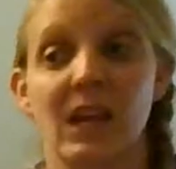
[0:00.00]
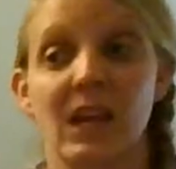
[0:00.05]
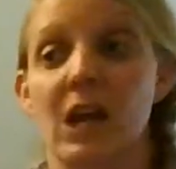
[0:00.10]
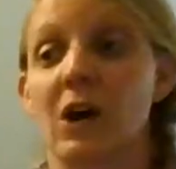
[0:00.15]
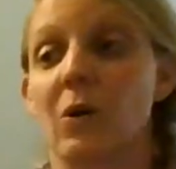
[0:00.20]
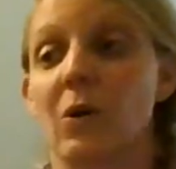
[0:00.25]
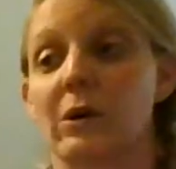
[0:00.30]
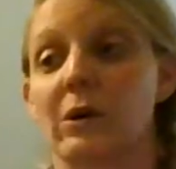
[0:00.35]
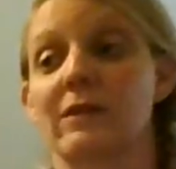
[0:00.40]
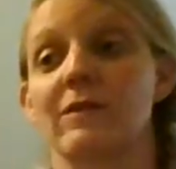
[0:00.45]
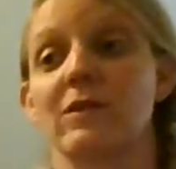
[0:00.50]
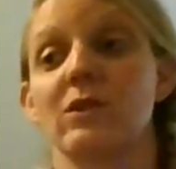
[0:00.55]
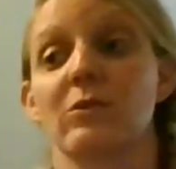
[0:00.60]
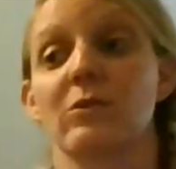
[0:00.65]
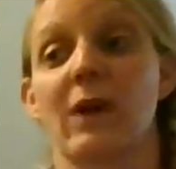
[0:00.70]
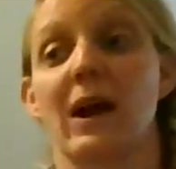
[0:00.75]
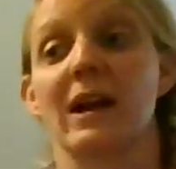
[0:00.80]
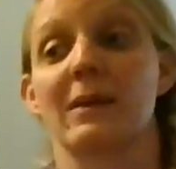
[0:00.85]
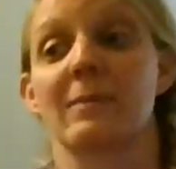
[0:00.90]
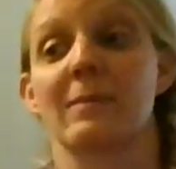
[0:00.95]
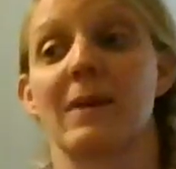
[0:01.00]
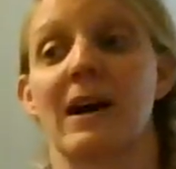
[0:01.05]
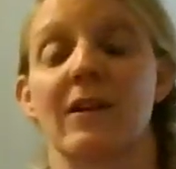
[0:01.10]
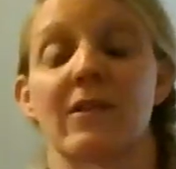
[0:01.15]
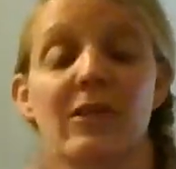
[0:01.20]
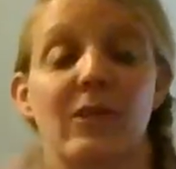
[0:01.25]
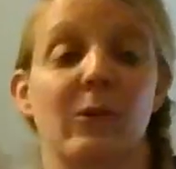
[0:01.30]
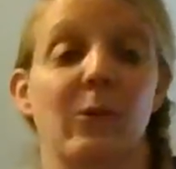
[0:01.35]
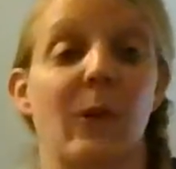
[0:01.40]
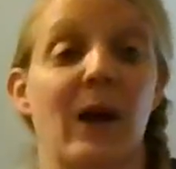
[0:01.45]
Or if you write
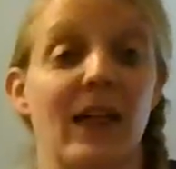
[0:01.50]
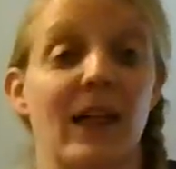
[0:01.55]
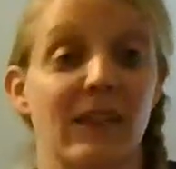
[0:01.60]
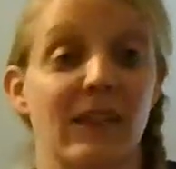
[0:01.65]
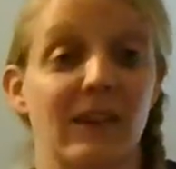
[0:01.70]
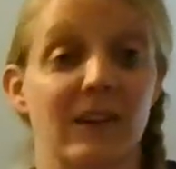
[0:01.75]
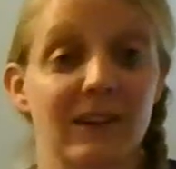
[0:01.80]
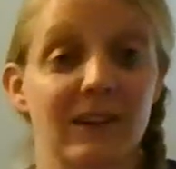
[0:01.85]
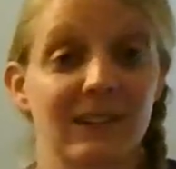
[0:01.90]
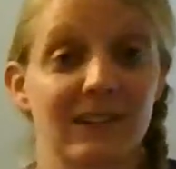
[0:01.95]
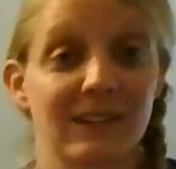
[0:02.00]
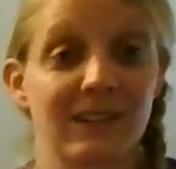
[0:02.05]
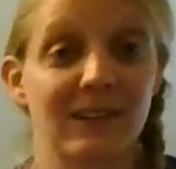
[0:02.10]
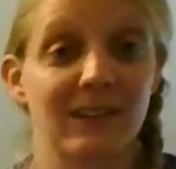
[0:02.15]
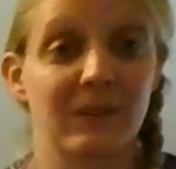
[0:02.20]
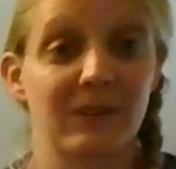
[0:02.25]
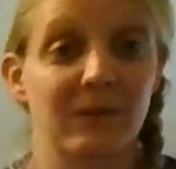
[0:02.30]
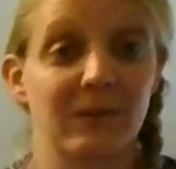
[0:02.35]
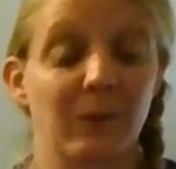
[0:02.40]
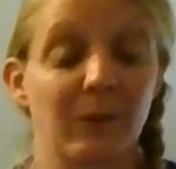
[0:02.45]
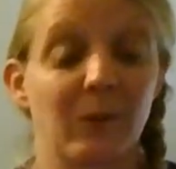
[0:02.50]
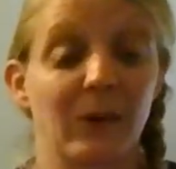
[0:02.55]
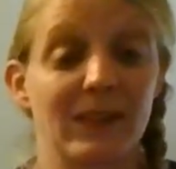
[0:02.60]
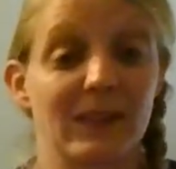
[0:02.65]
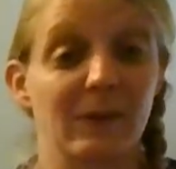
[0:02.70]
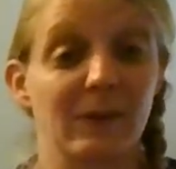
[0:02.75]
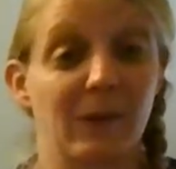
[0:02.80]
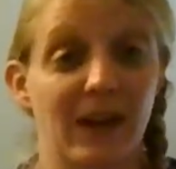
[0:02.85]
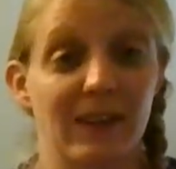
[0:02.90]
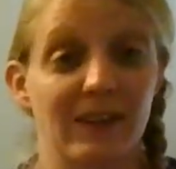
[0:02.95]
about the weather, what
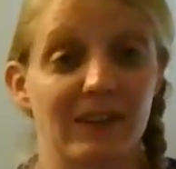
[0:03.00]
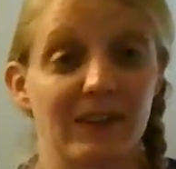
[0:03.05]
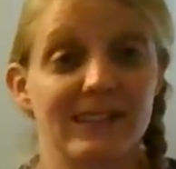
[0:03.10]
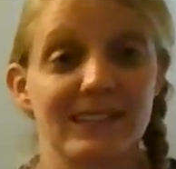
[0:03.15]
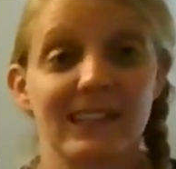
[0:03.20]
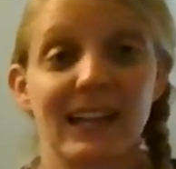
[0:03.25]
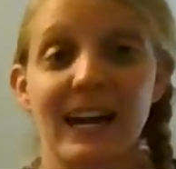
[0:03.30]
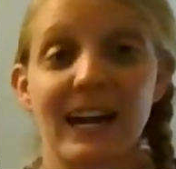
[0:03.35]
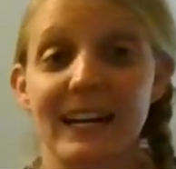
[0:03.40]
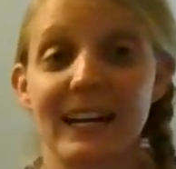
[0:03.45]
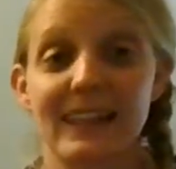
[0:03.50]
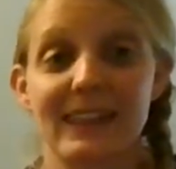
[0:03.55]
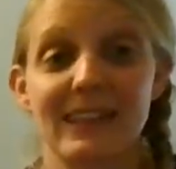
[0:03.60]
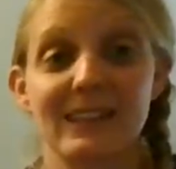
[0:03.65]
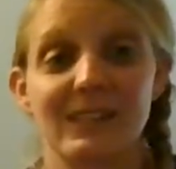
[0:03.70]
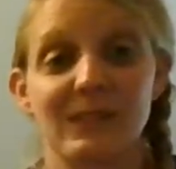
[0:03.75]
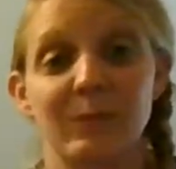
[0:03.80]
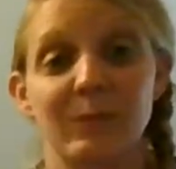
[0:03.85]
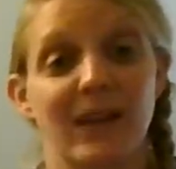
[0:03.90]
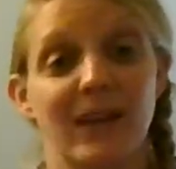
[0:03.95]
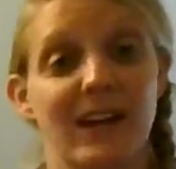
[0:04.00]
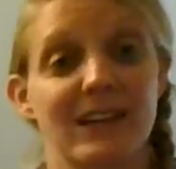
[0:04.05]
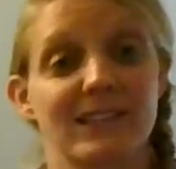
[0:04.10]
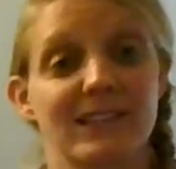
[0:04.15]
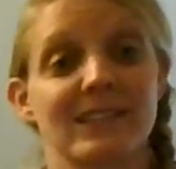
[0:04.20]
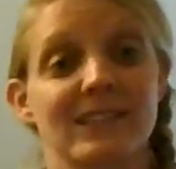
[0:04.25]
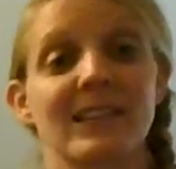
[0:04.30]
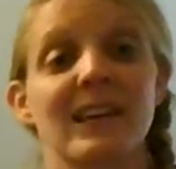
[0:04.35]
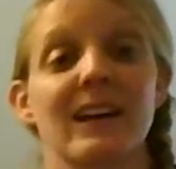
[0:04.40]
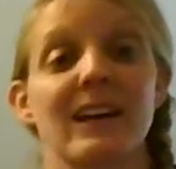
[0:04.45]
the weather is like at this
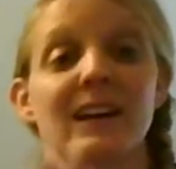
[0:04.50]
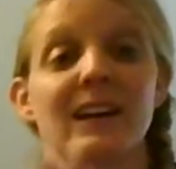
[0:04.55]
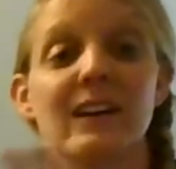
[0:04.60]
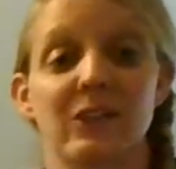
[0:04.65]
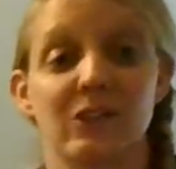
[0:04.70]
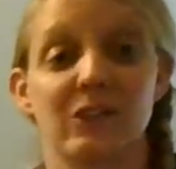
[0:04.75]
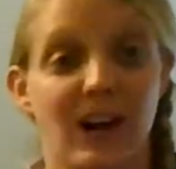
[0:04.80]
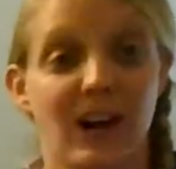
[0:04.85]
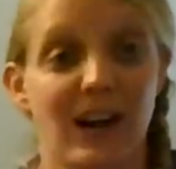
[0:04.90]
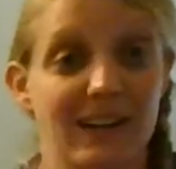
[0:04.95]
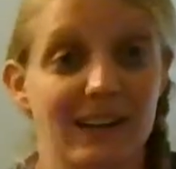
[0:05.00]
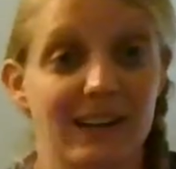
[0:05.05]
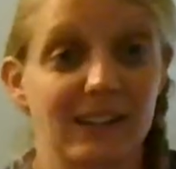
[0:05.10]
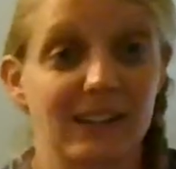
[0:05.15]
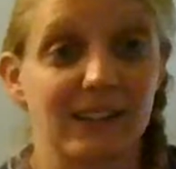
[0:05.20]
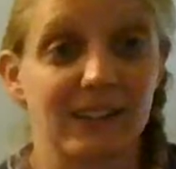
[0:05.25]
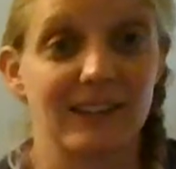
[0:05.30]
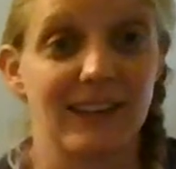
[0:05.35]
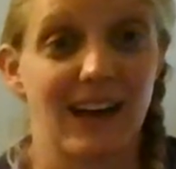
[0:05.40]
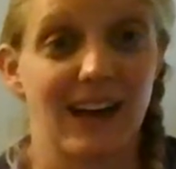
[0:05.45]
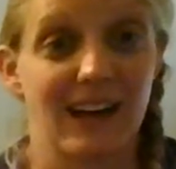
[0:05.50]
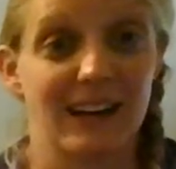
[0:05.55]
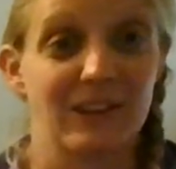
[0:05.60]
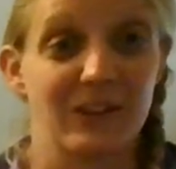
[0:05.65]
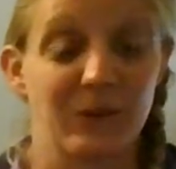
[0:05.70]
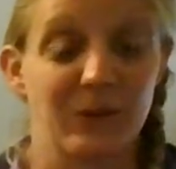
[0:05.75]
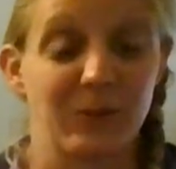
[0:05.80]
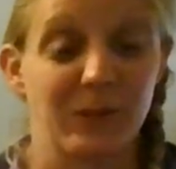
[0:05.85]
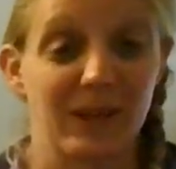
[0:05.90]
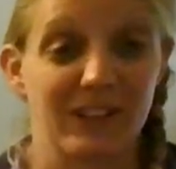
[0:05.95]
place, try to include that in
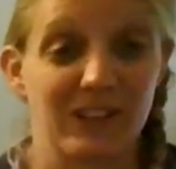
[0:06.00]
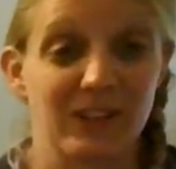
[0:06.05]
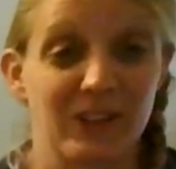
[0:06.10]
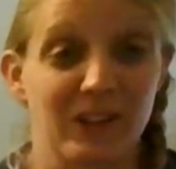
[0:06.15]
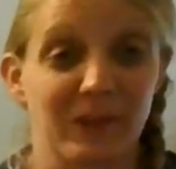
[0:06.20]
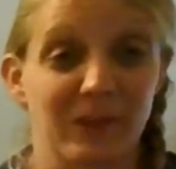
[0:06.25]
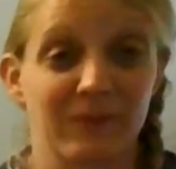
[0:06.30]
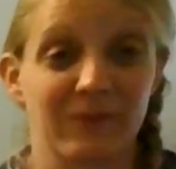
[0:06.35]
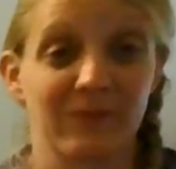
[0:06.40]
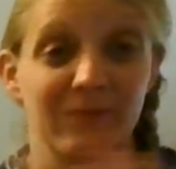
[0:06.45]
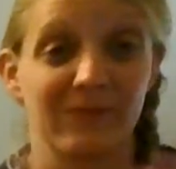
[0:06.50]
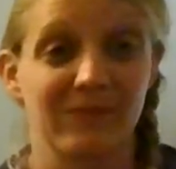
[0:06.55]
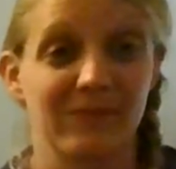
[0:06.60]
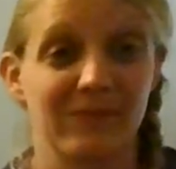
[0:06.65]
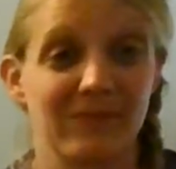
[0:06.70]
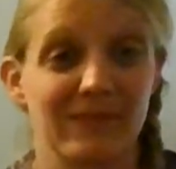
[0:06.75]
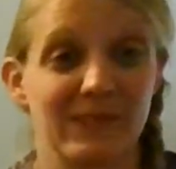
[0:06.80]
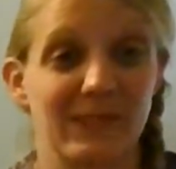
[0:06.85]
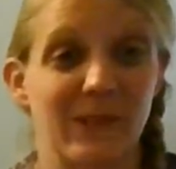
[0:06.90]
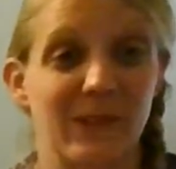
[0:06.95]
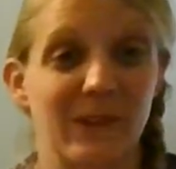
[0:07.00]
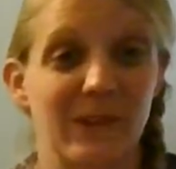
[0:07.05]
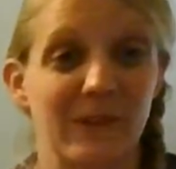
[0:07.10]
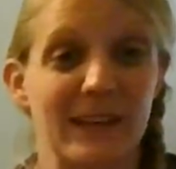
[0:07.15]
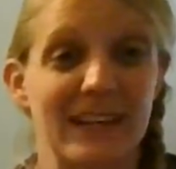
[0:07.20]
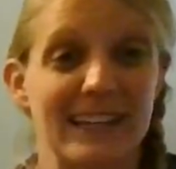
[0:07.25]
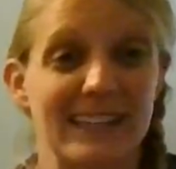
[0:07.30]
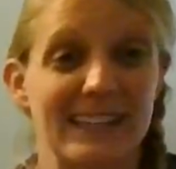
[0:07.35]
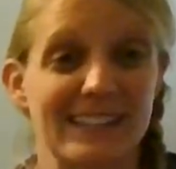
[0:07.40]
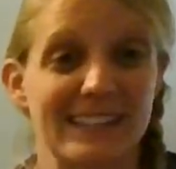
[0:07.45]
your picture so that we
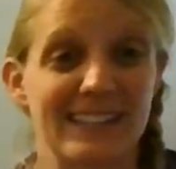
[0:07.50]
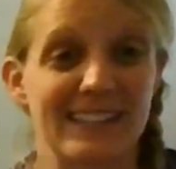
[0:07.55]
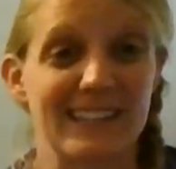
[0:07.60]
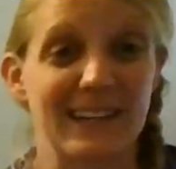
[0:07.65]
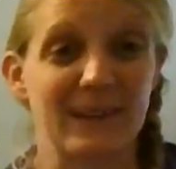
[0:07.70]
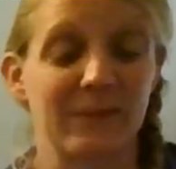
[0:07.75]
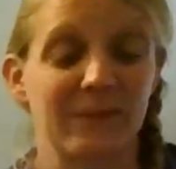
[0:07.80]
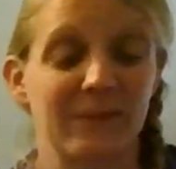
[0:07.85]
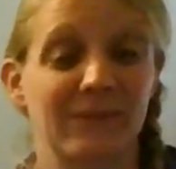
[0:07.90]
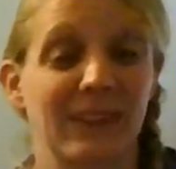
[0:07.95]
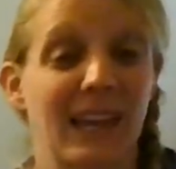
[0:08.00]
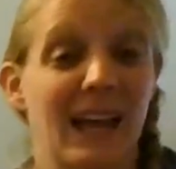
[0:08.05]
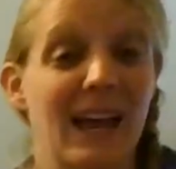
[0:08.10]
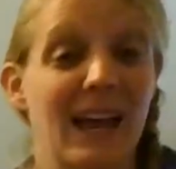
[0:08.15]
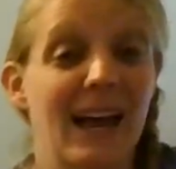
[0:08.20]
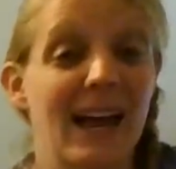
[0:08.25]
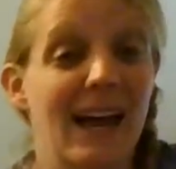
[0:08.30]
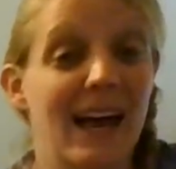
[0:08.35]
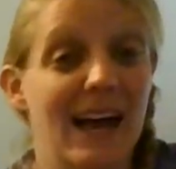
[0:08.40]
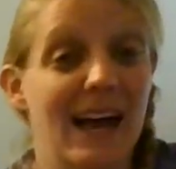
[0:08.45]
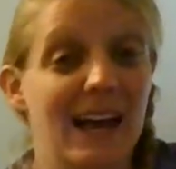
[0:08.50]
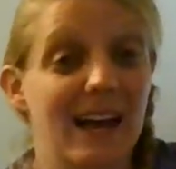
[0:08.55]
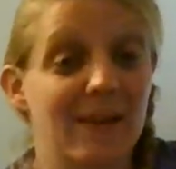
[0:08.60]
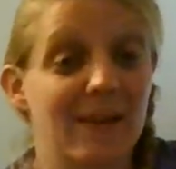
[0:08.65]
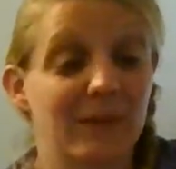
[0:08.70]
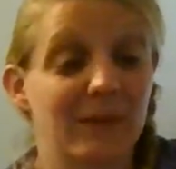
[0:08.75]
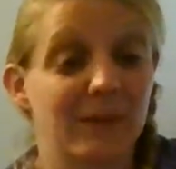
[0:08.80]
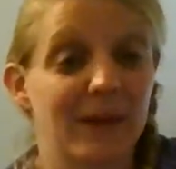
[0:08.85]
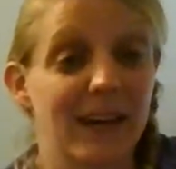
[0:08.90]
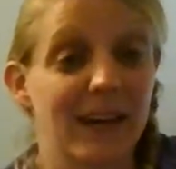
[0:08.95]
can see. And
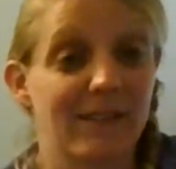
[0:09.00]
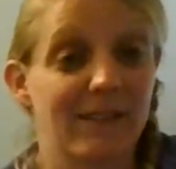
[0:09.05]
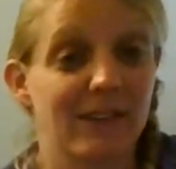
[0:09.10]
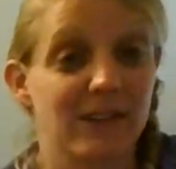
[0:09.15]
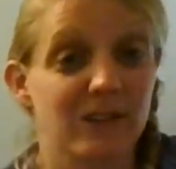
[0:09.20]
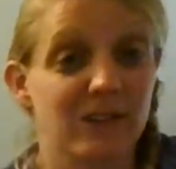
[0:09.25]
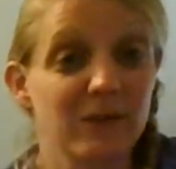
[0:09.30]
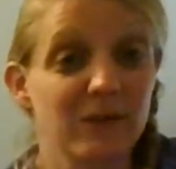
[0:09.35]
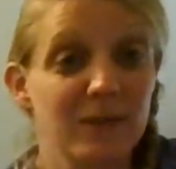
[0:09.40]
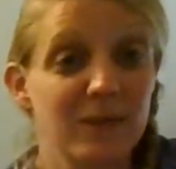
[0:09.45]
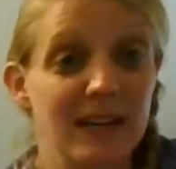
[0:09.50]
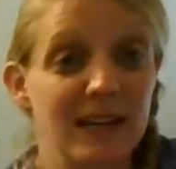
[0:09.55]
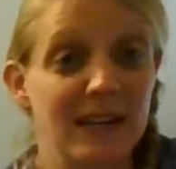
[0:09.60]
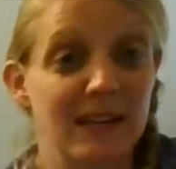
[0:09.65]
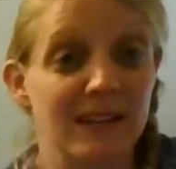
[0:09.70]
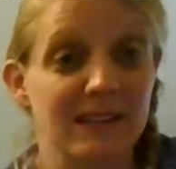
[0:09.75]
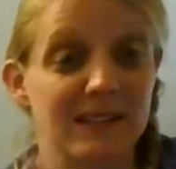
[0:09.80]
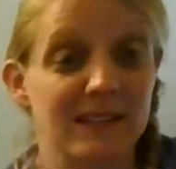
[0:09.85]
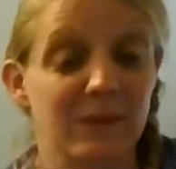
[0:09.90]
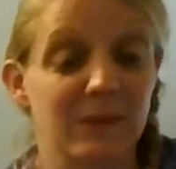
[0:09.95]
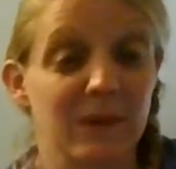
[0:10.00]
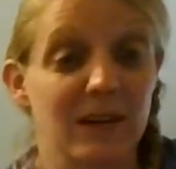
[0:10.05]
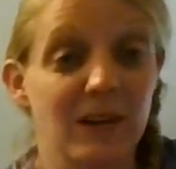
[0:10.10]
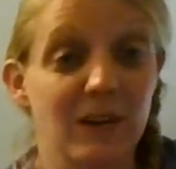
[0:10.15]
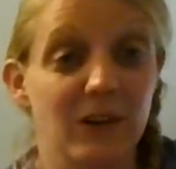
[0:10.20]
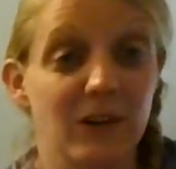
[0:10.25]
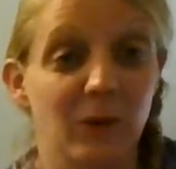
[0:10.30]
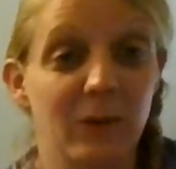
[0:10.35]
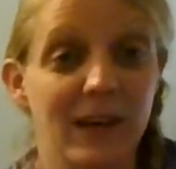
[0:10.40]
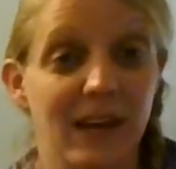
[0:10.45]
when we have our Zoom meeting this week,
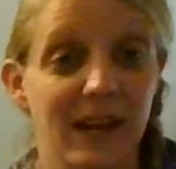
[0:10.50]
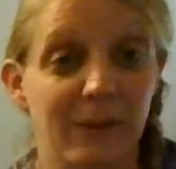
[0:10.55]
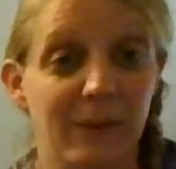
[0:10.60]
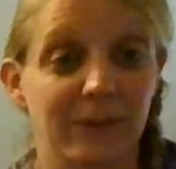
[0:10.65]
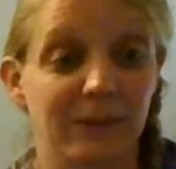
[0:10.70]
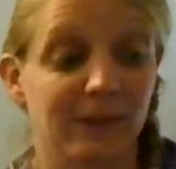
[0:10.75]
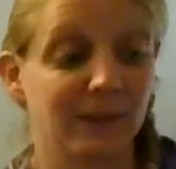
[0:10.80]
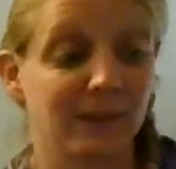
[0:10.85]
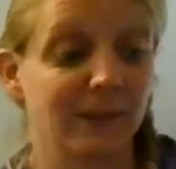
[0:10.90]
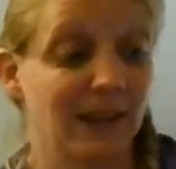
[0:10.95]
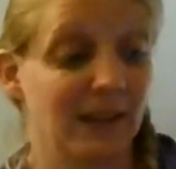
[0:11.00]
you'll be able